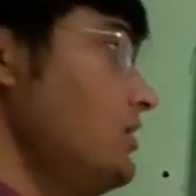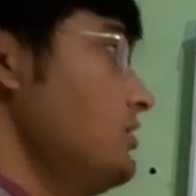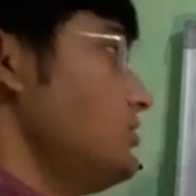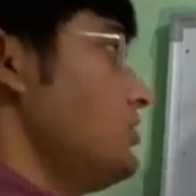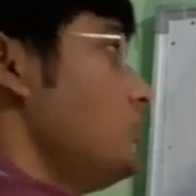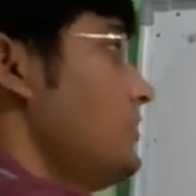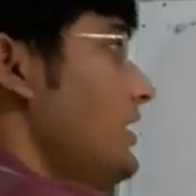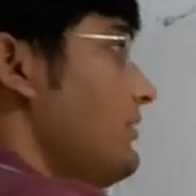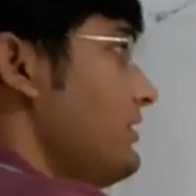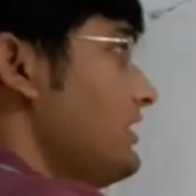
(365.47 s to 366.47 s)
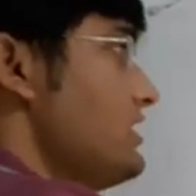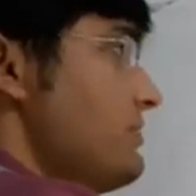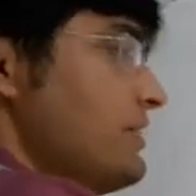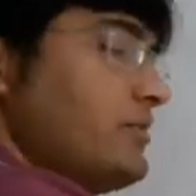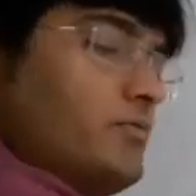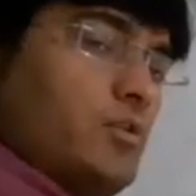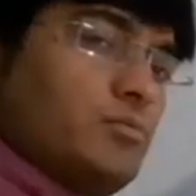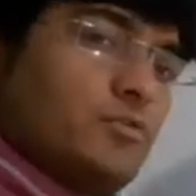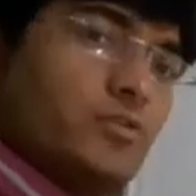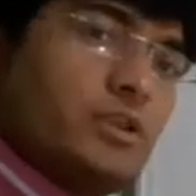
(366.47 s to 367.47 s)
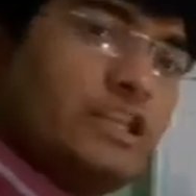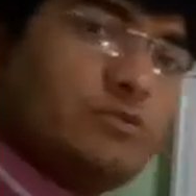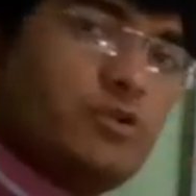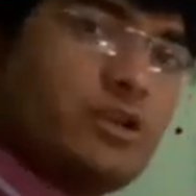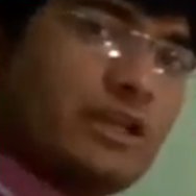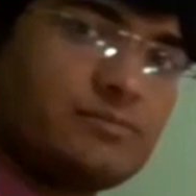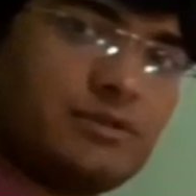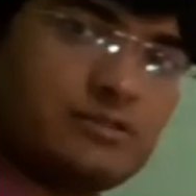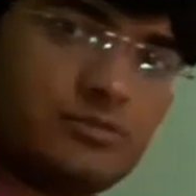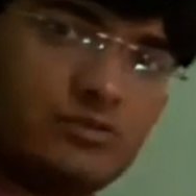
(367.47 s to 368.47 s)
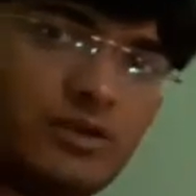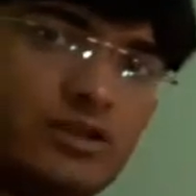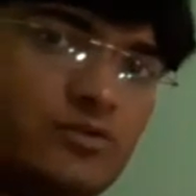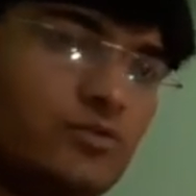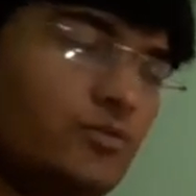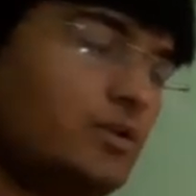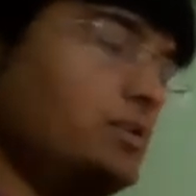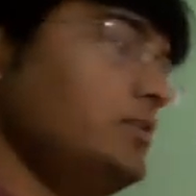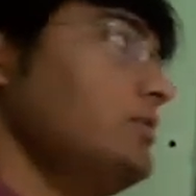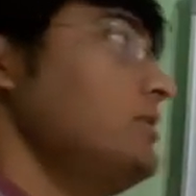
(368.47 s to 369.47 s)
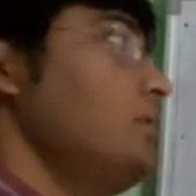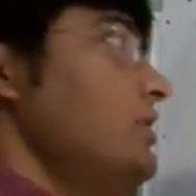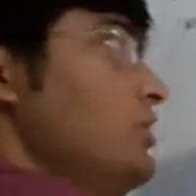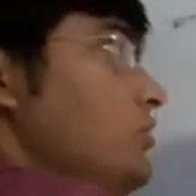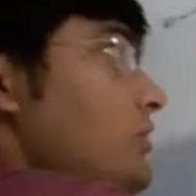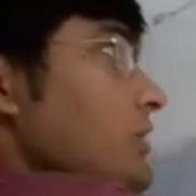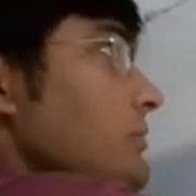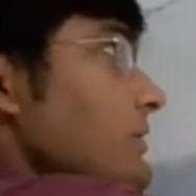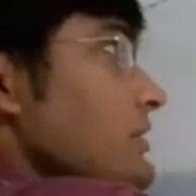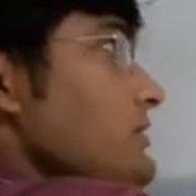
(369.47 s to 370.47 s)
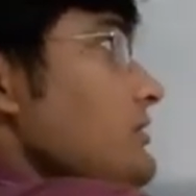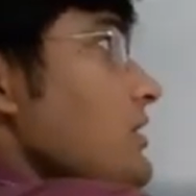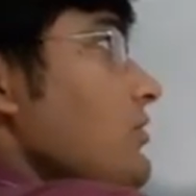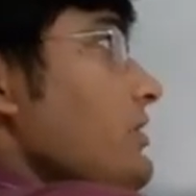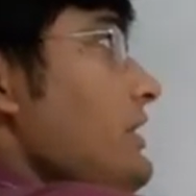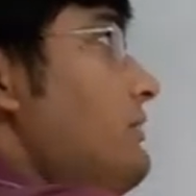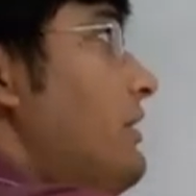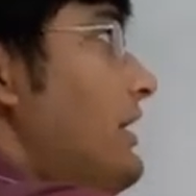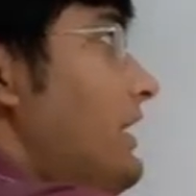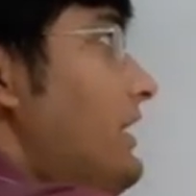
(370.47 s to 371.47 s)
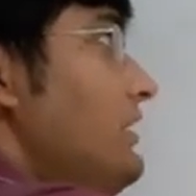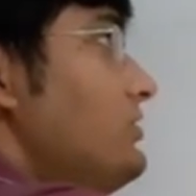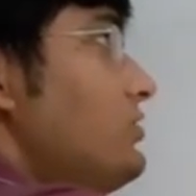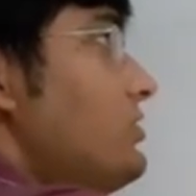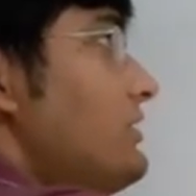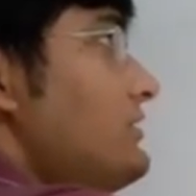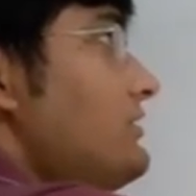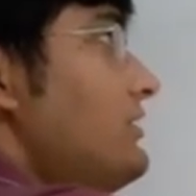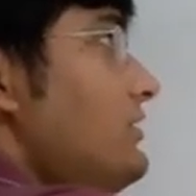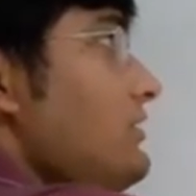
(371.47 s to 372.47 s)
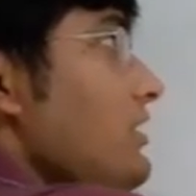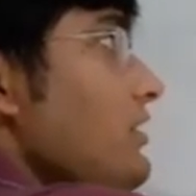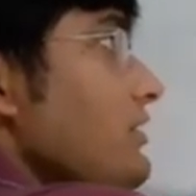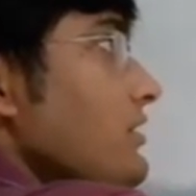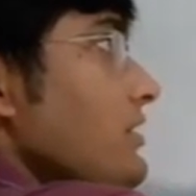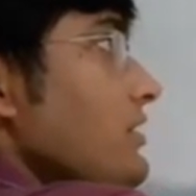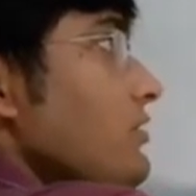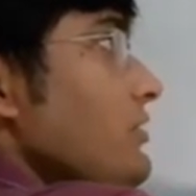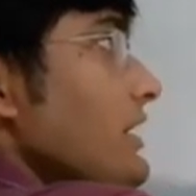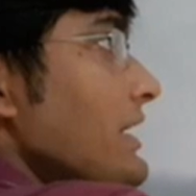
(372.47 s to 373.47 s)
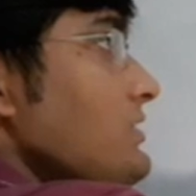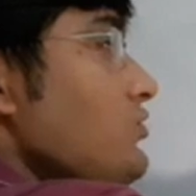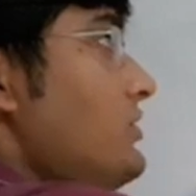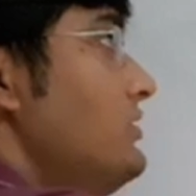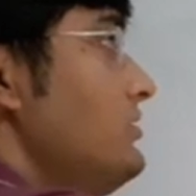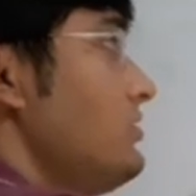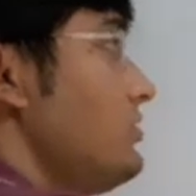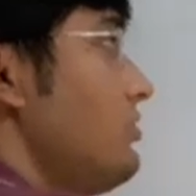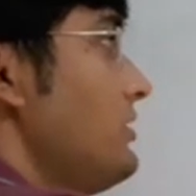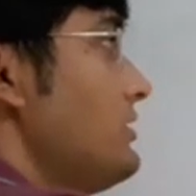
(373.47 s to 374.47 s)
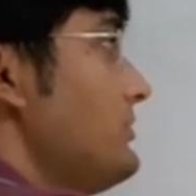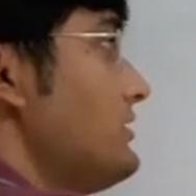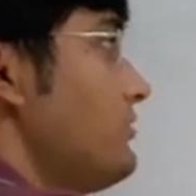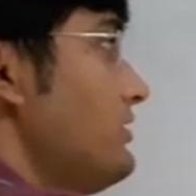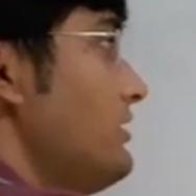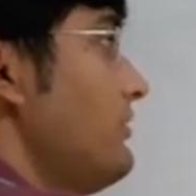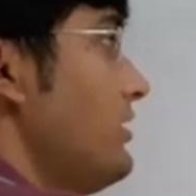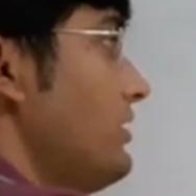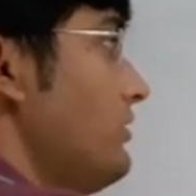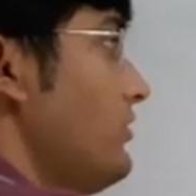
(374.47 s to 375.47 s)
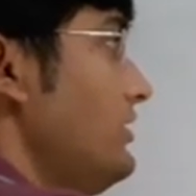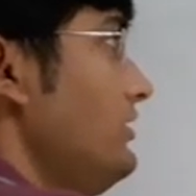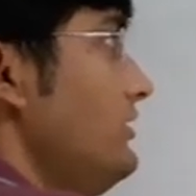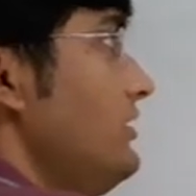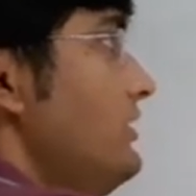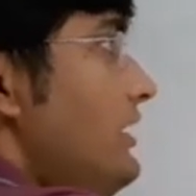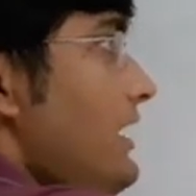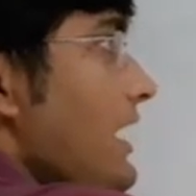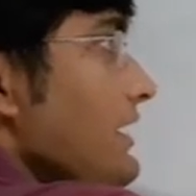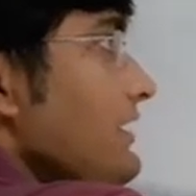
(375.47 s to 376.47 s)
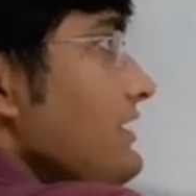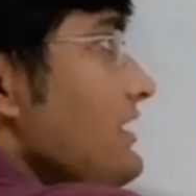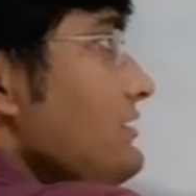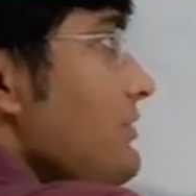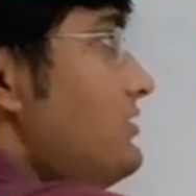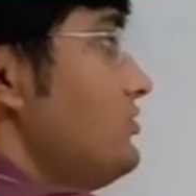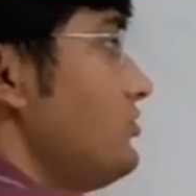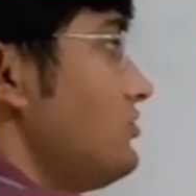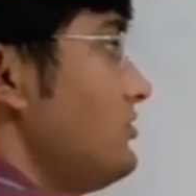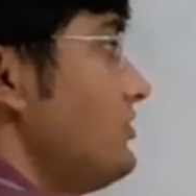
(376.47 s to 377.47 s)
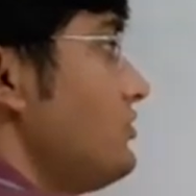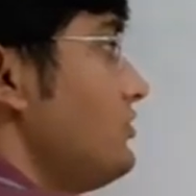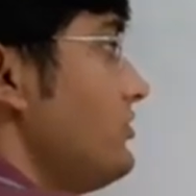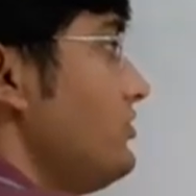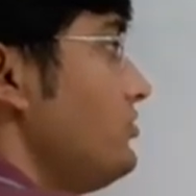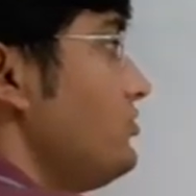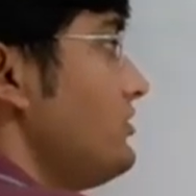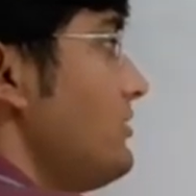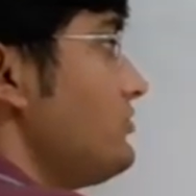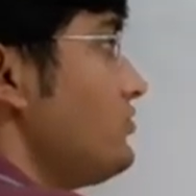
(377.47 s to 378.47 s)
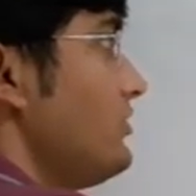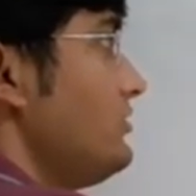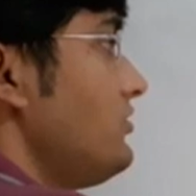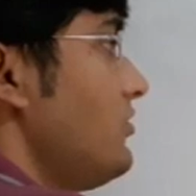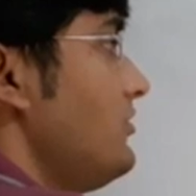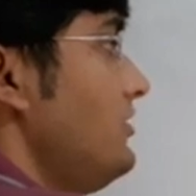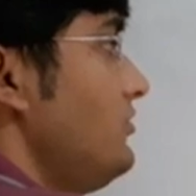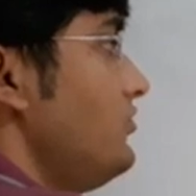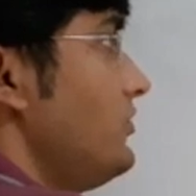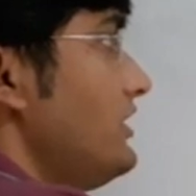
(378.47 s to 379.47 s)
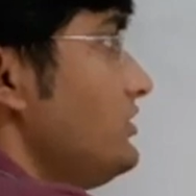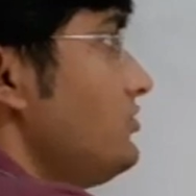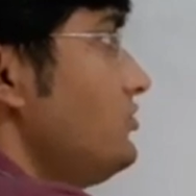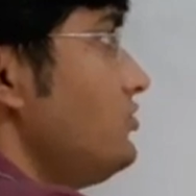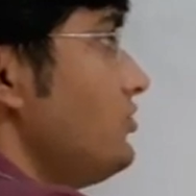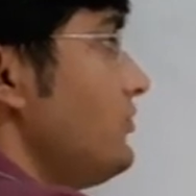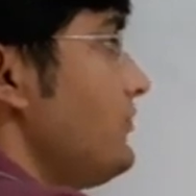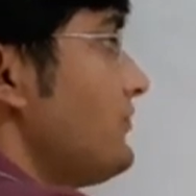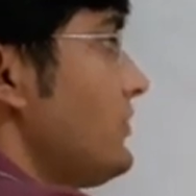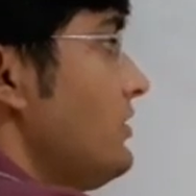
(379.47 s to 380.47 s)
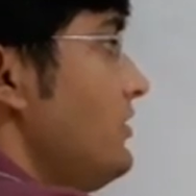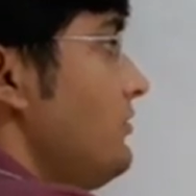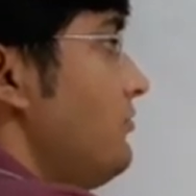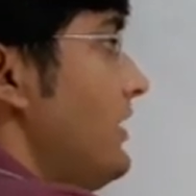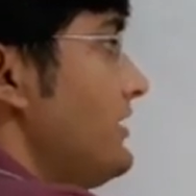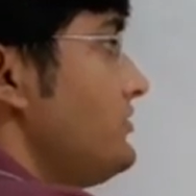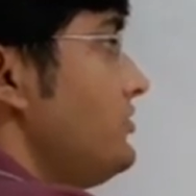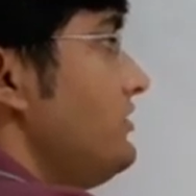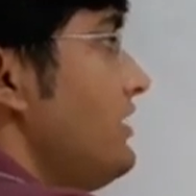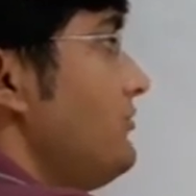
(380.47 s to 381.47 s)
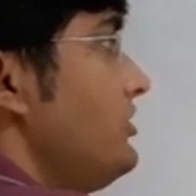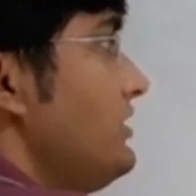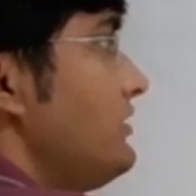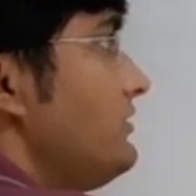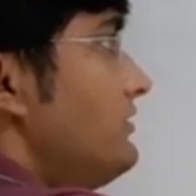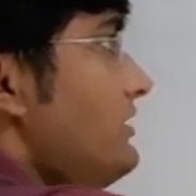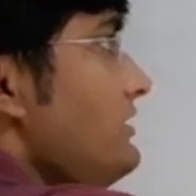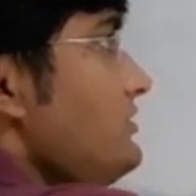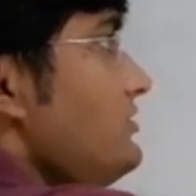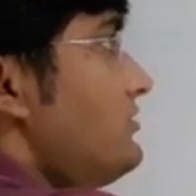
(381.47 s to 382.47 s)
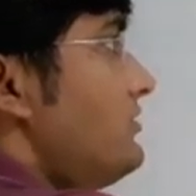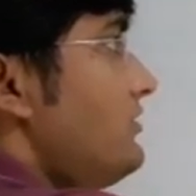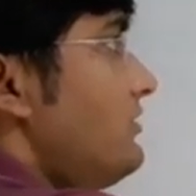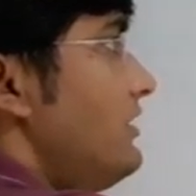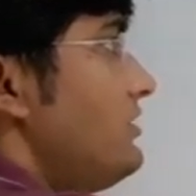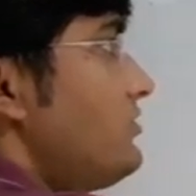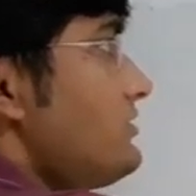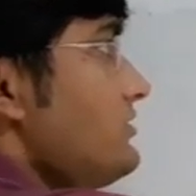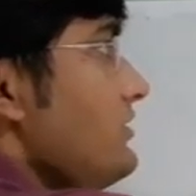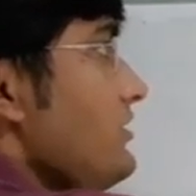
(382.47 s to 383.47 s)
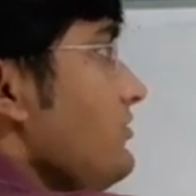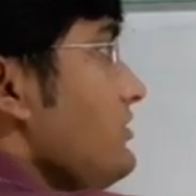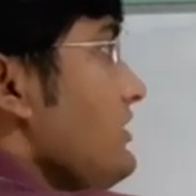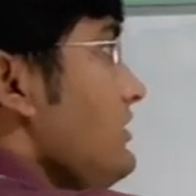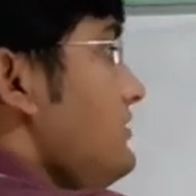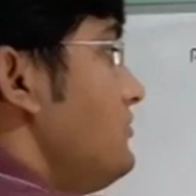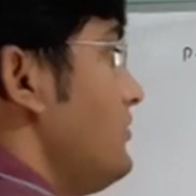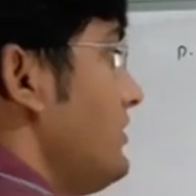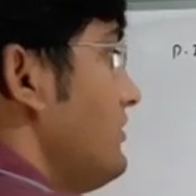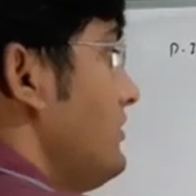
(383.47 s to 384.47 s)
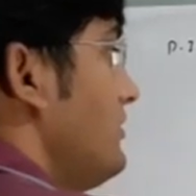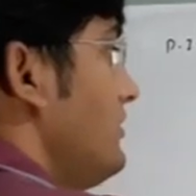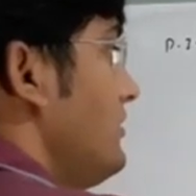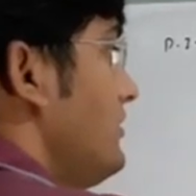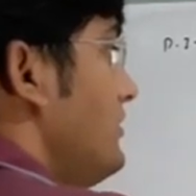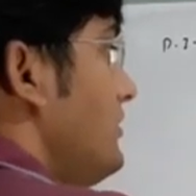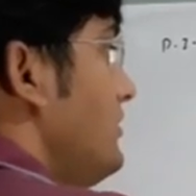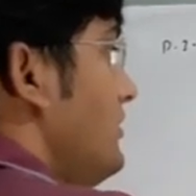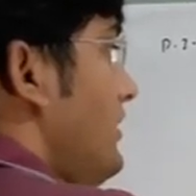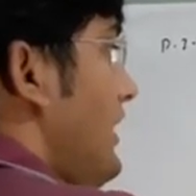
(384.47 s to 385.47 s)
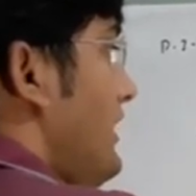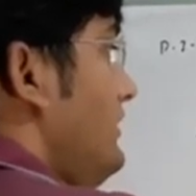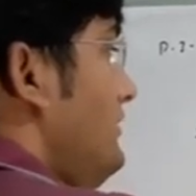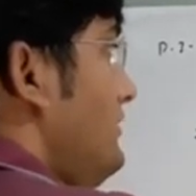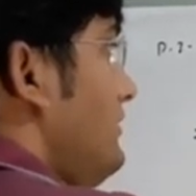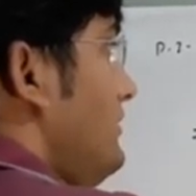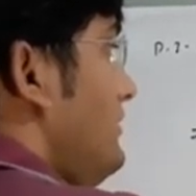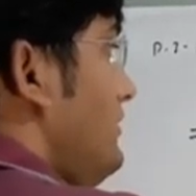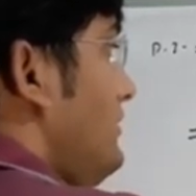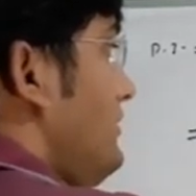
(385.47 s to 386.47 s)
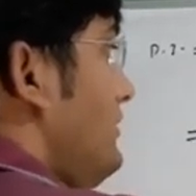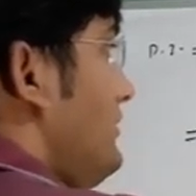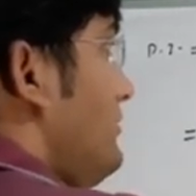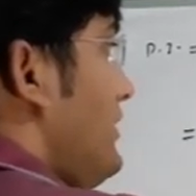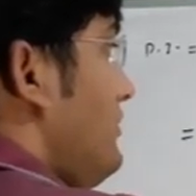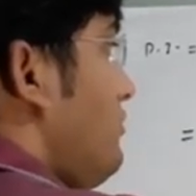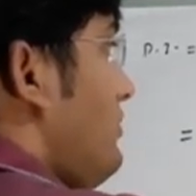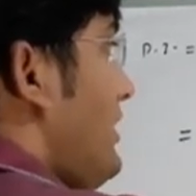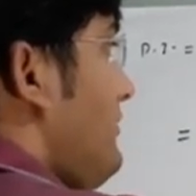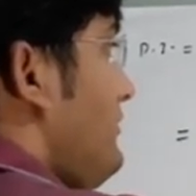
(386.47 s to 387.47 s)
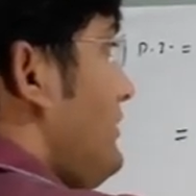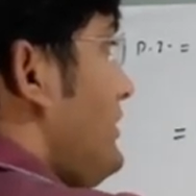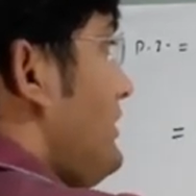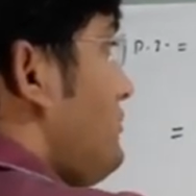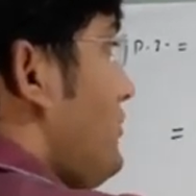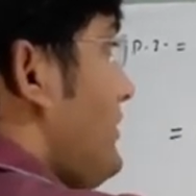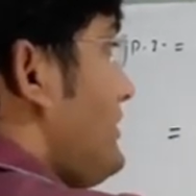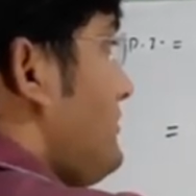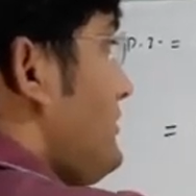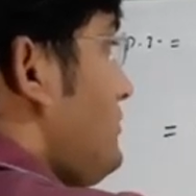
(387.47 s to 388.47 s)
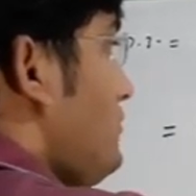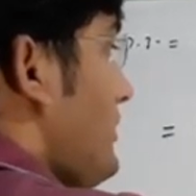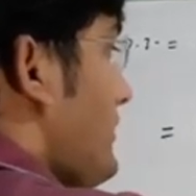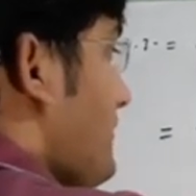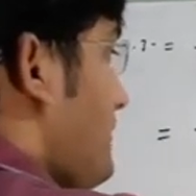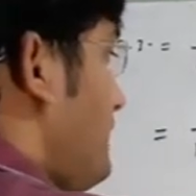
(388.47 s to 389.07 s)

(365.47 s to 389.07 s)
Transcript: So we have an independent formula for e power ax plus by, where we replace our d by a. So you can see that here our a is 1, so we will replace our d by 1 and d dash by 2. So this will be your 2 times 1 comma 1 into 2 minus 3 times d. D is, here you can see that our d is 1, and in the bracket we will have e to power x plus 2y.